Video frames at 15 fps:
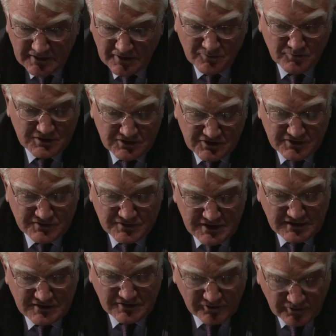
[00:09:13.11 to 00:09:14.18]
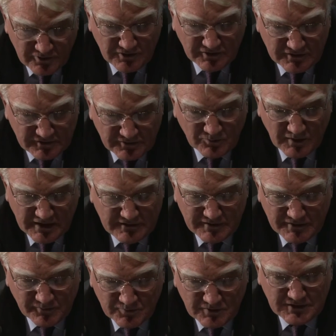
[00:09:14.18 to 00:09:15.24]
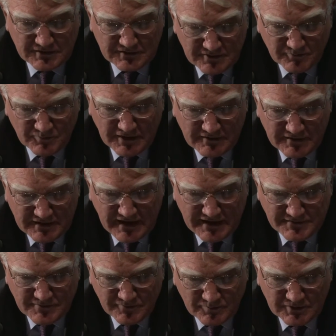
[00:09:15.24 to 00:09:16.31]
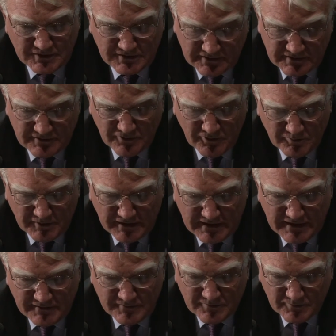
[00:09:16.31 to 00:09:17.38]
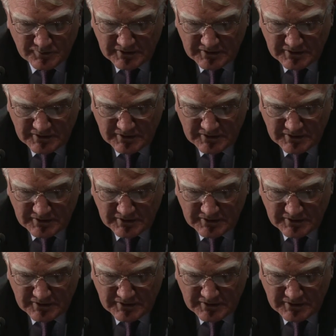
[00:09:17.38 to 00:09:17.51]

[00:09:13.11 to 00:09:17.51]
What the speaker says: And we just need to look at where it's worked and where it hasn't worked, it normally hasn't